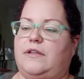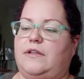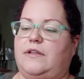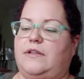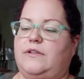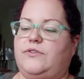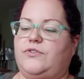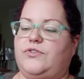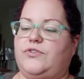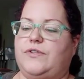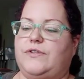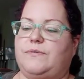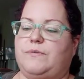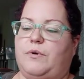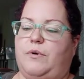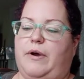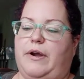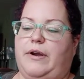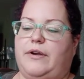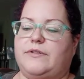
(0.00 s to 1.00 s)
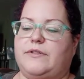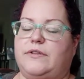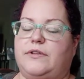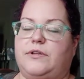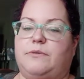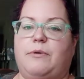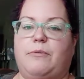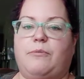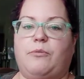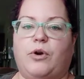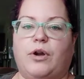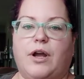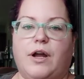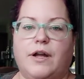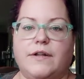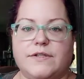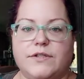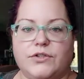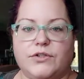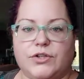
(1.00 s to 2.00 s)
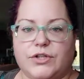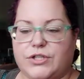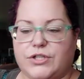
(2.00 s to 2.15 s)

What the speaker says: just requires a little bit more concentration